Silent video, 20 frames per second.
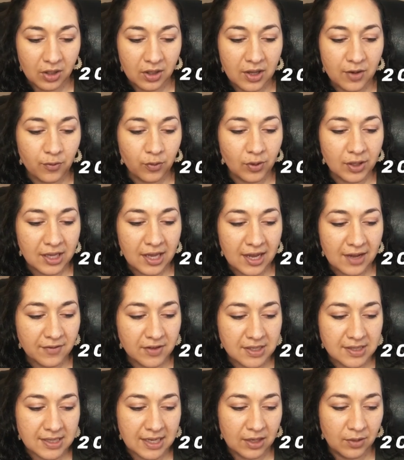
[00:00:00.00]
If we have a
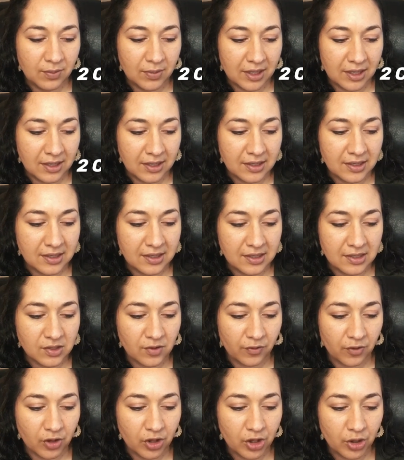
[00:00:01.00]
sound mind, it is
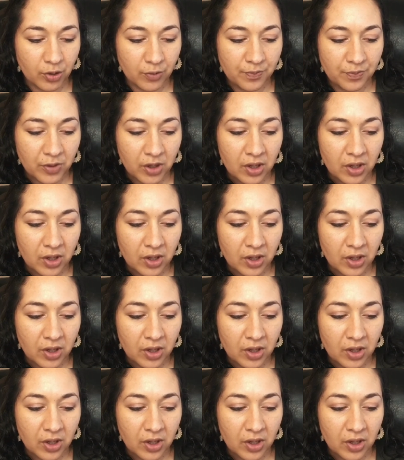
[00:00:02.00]
for you.